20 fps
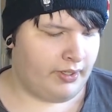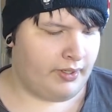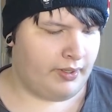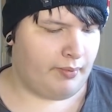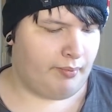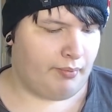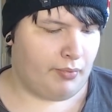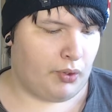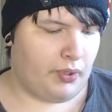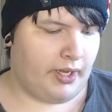
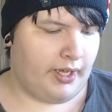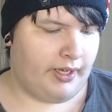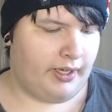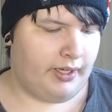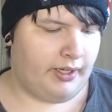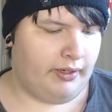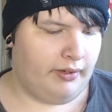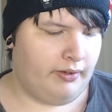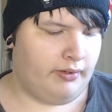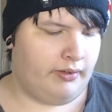
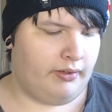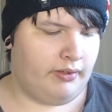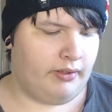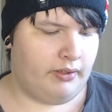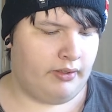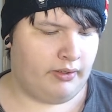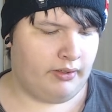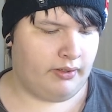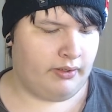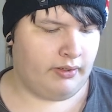meringue,
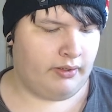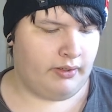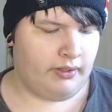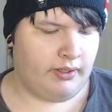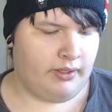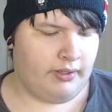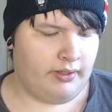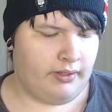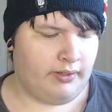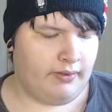
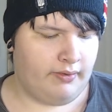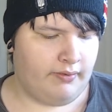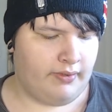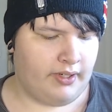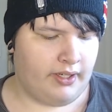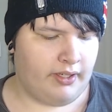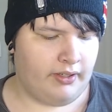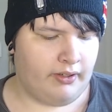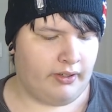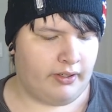
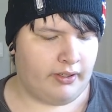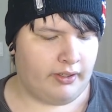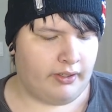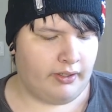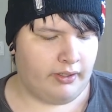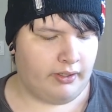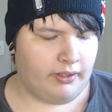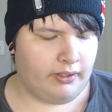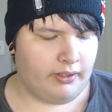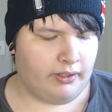
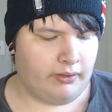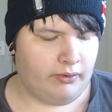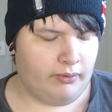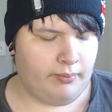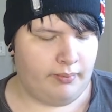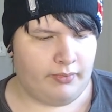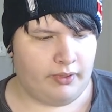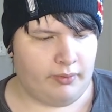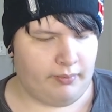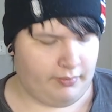vanilla. Ooh,
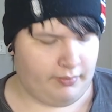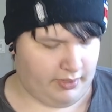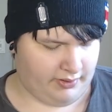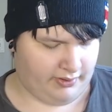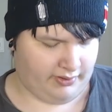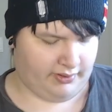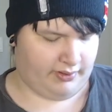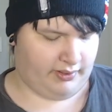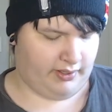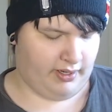no,
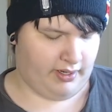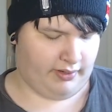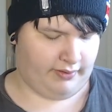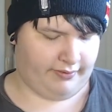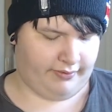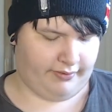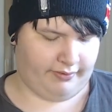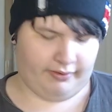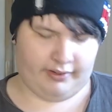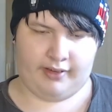that's not a
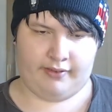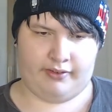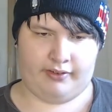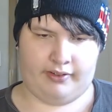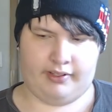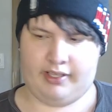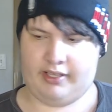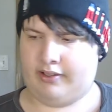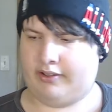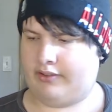flavor.
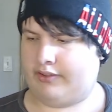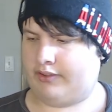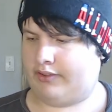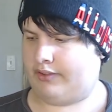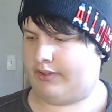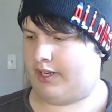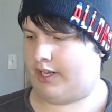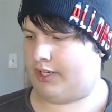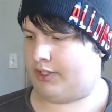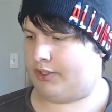That is
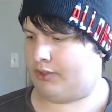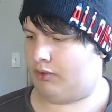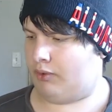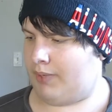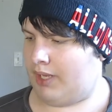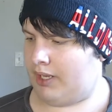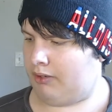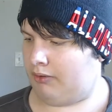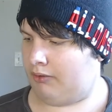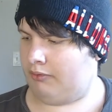an actual
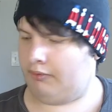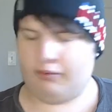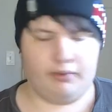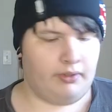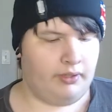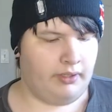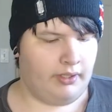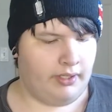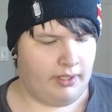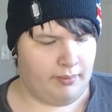bottle.
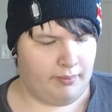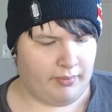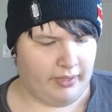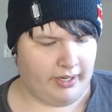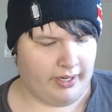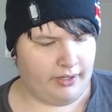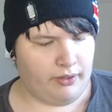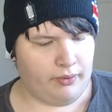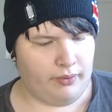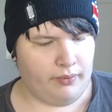But I
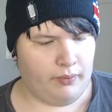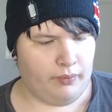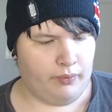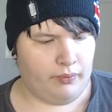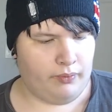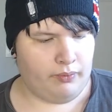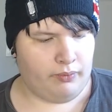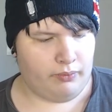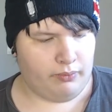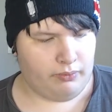know
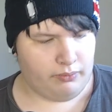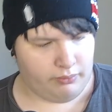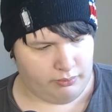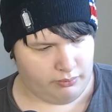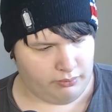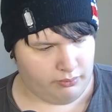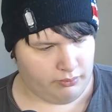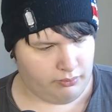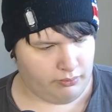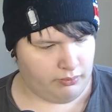
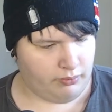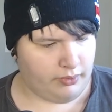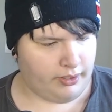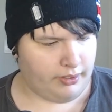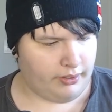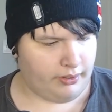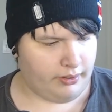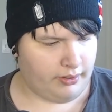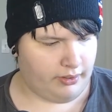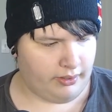
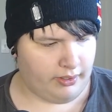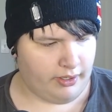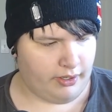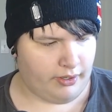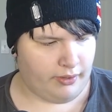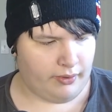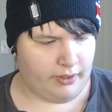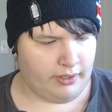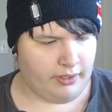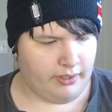where. There
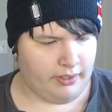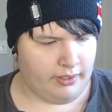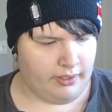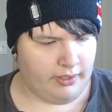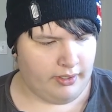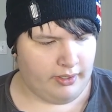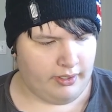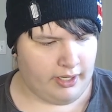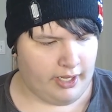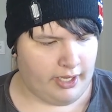you are.
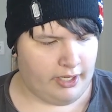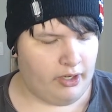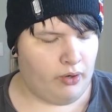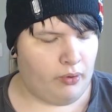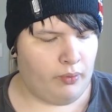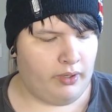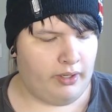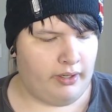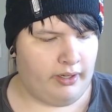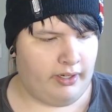I know
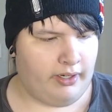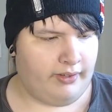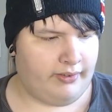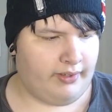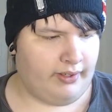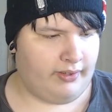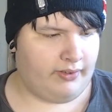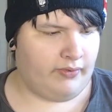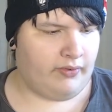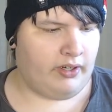what it is.
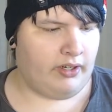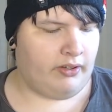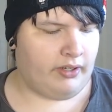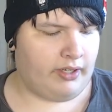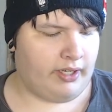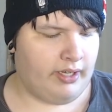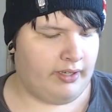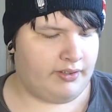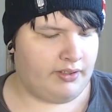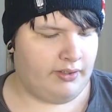It's vanilla
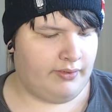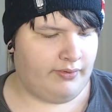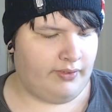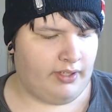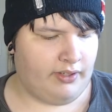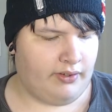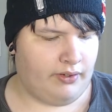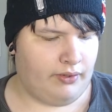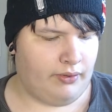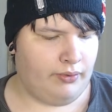custard
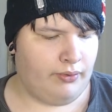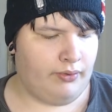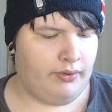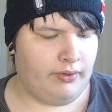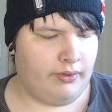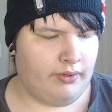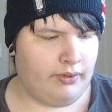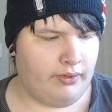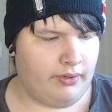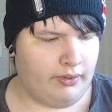V2.
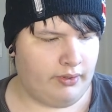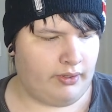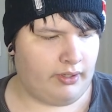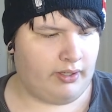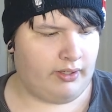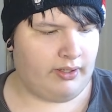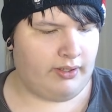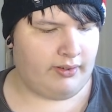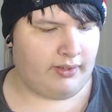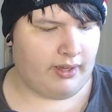Get
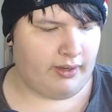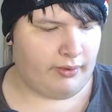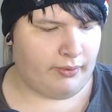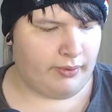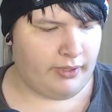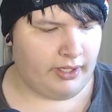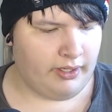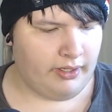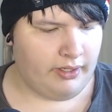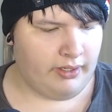these out of the
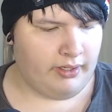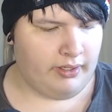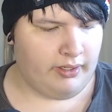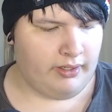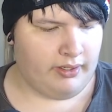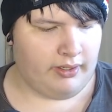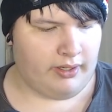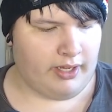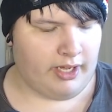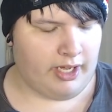way.
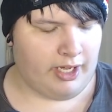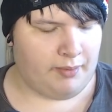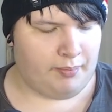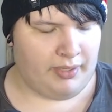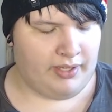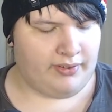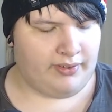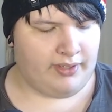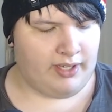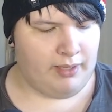Uh,
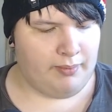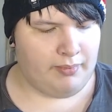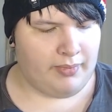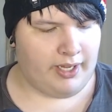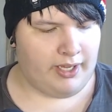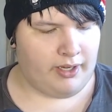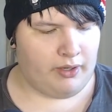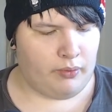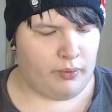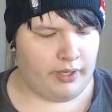biscuit by
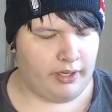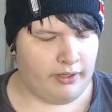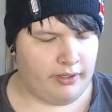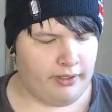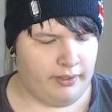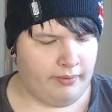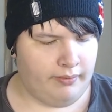Inawera